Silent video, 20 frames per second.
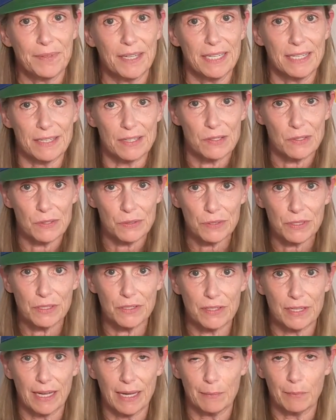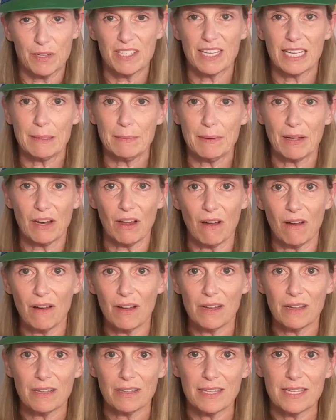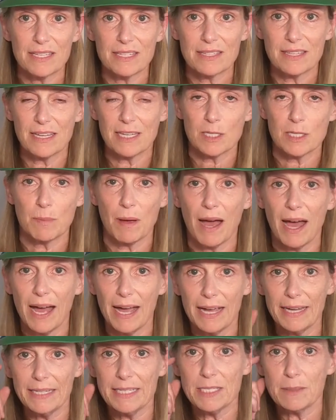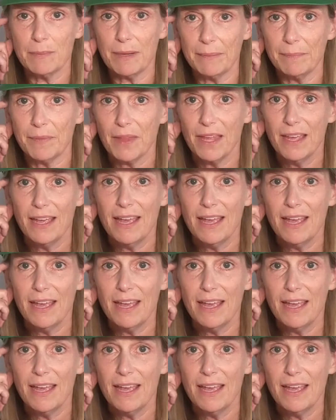And at circle time, we talk about all these things behind me.